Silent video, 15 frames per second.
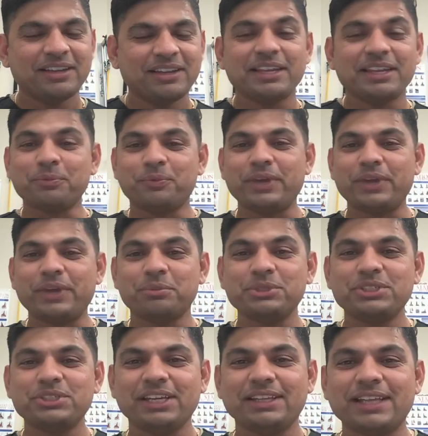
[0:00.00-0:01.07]
Yep, we have a
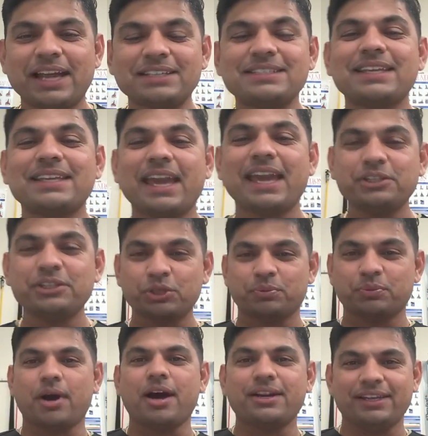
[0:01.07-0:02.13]
machine that scans your
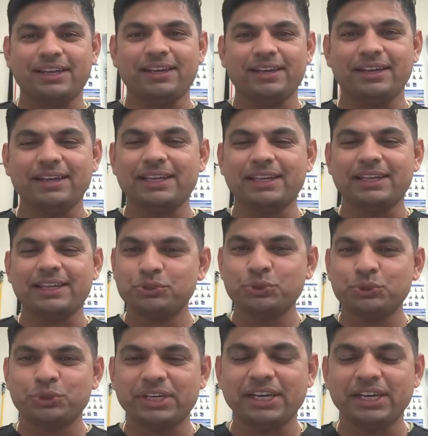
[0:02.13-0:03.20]
body. It gives you
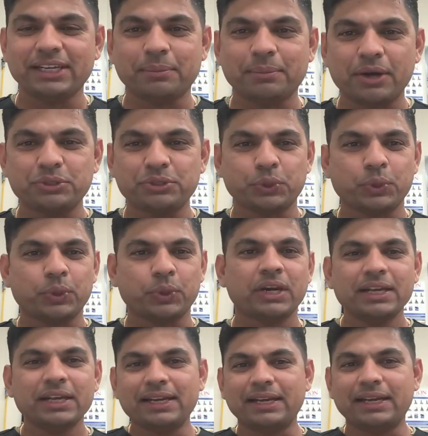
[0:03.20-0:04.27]
detail about your
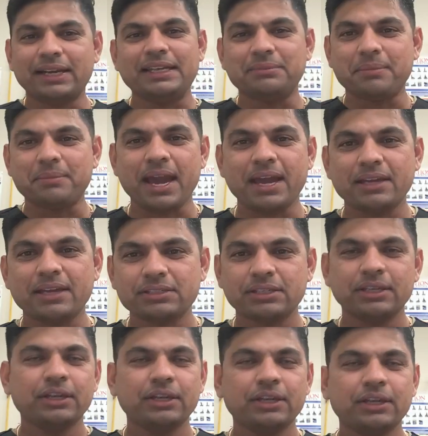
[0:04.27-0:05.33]
lean mass,
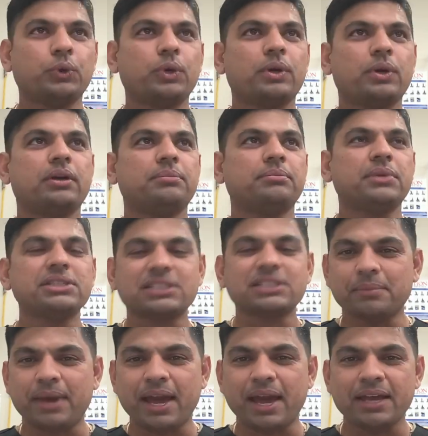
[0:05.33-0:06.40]
your muscle
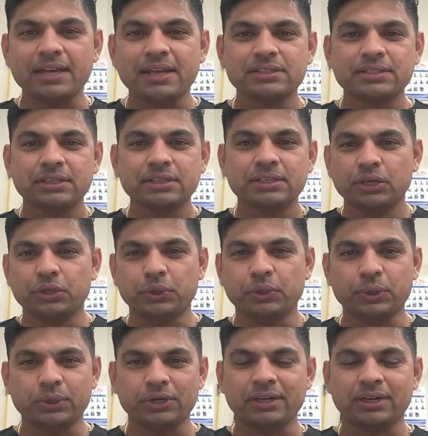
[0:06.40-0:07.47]
mass,
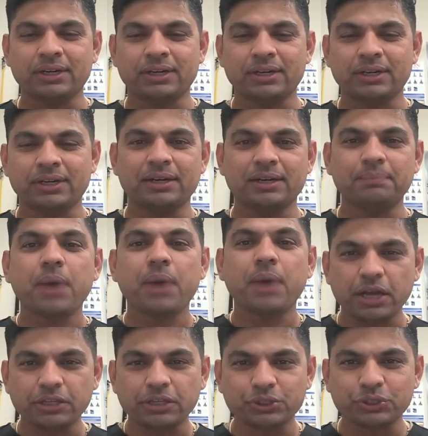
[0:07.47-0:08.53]
your
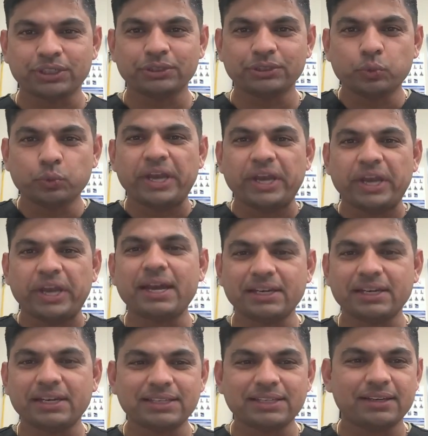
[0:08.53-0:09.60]
posture, weight bearing
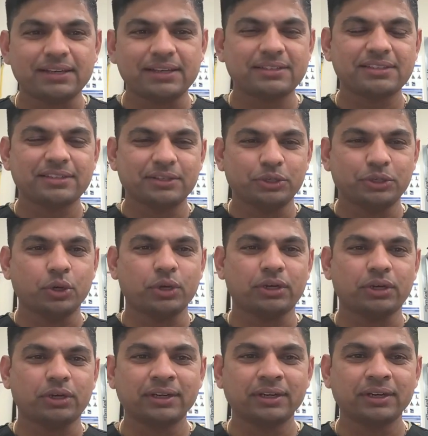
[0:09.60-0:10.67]
status,
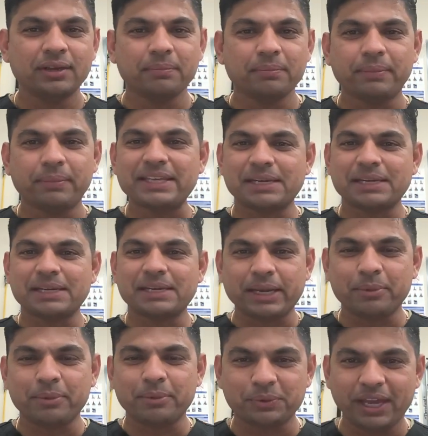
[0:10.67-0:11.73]
your basal
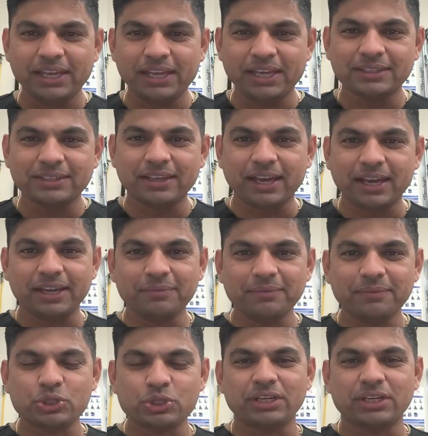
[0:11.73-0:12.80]
metabolic rate. Okay,
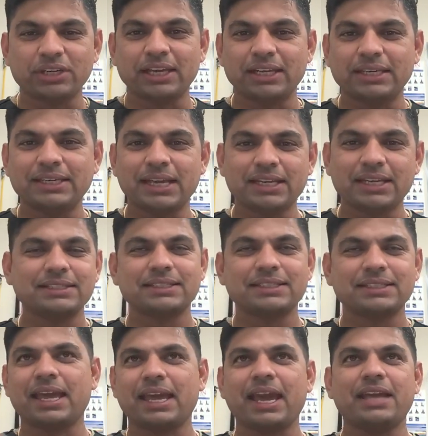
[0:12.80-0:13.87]
so it
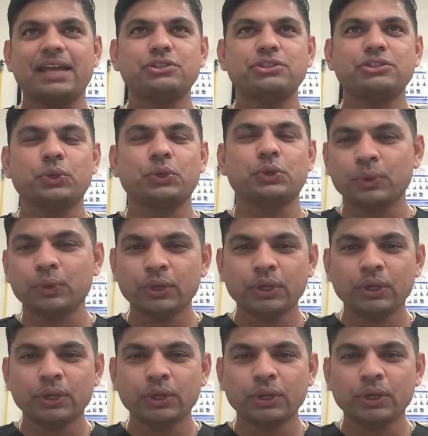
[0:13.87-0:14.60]
scans you